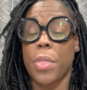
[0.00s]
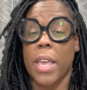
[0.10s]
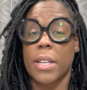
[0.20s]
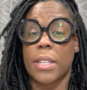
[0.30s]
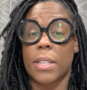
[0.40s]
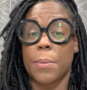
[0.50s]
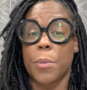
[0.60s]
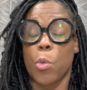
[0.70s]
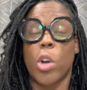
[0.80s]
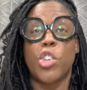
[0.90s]
this,
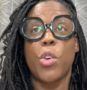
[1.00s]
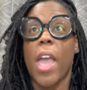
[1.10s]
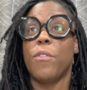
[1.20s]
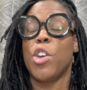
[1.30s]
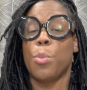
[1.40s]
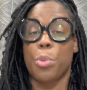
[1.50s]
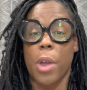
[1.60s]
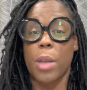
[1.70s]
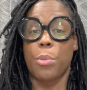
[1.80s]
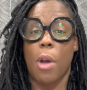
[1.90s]
once you have your
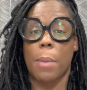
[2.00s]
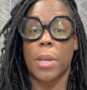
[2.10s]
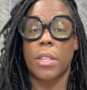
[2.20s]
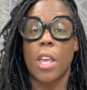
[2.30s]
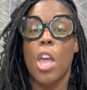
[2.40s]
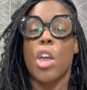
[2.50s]
brand promise,